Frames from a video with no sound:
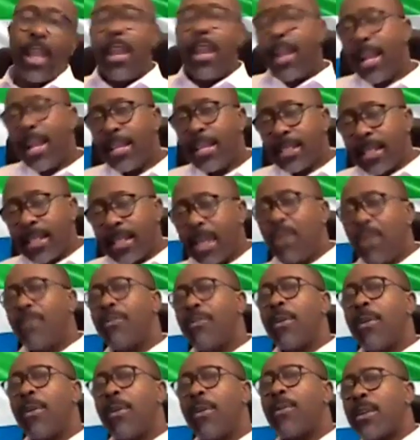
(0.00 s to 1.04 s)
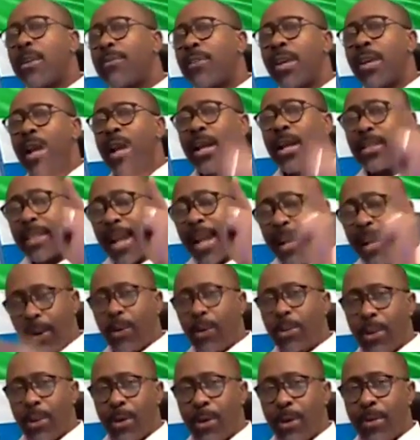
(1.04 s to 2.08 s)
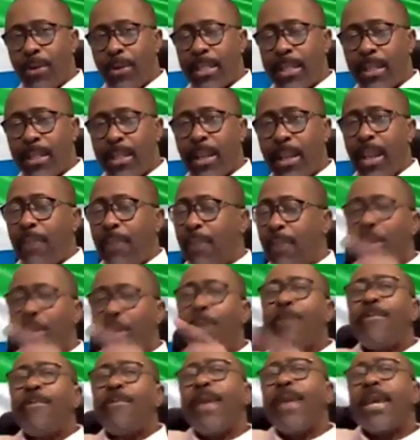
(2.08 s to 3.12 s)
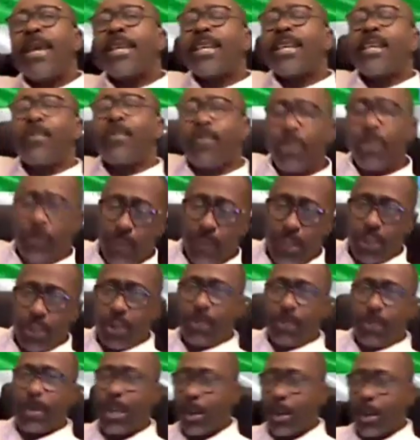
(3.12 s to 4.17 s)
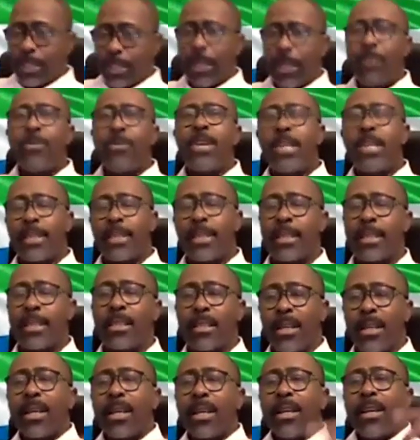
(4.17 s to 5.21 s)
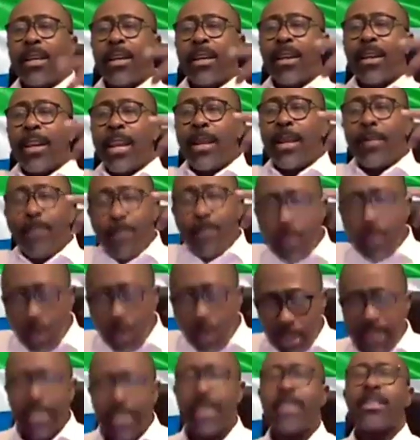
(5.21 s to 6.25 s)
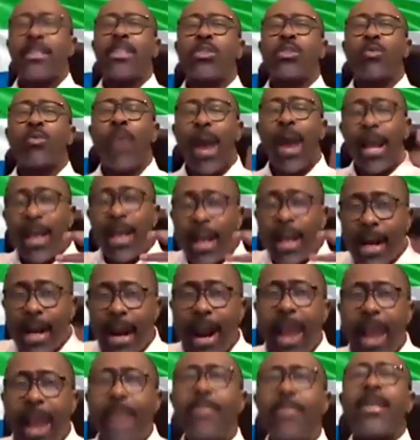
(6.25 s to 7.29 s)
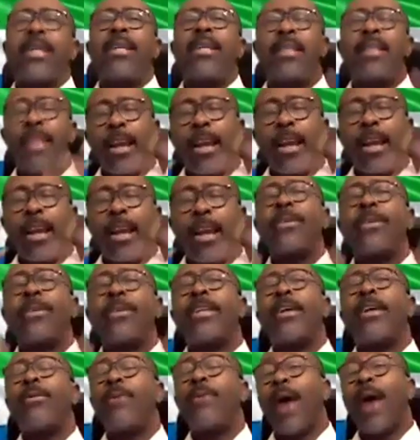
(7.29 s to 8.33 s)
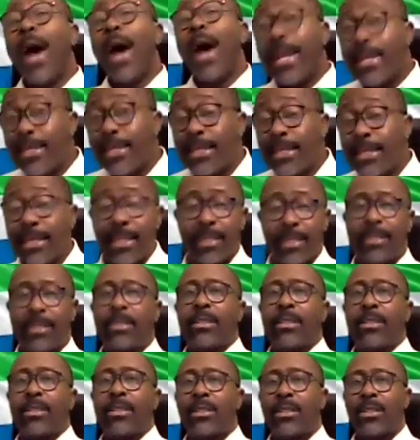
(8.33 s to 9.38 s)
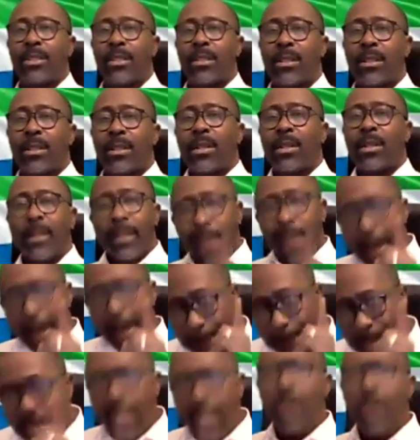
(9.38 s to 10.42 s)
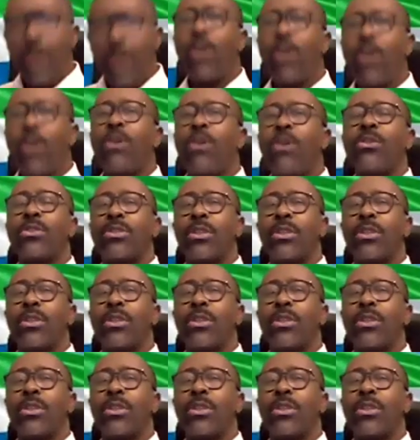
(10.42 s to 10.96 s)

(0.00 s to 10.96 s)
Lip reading: instead of we point fingers at the authority for not making provision, because the reason in most cases why crime can be on the rise, now because